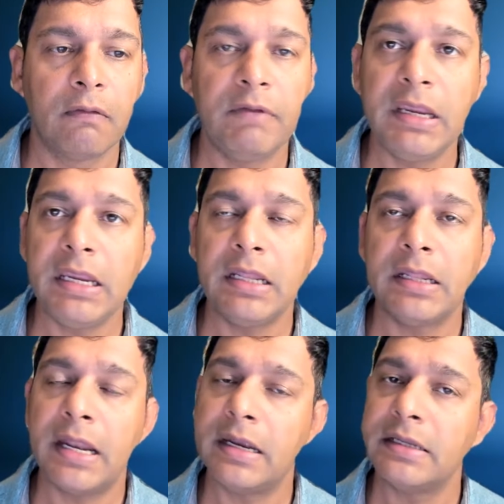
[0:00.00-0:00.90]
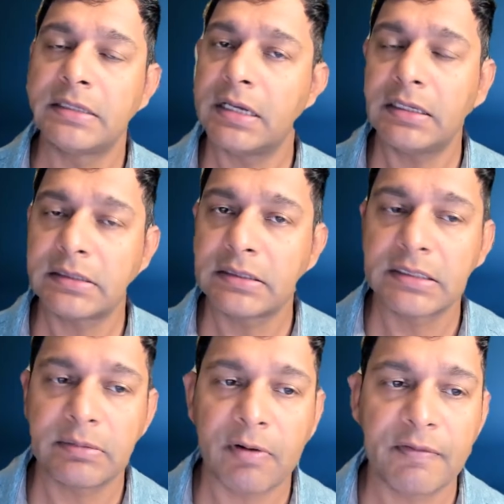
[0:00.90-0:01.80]
We then
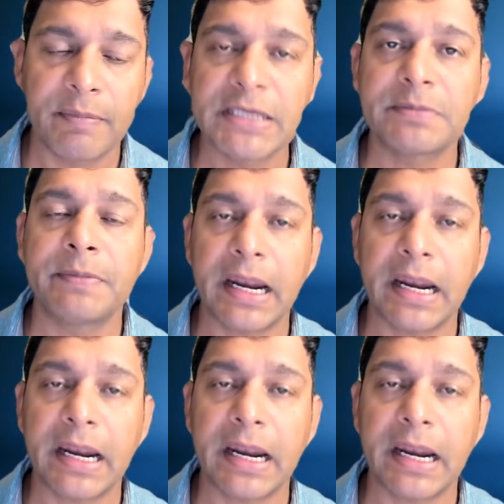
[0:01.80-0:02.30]
discussed some of the best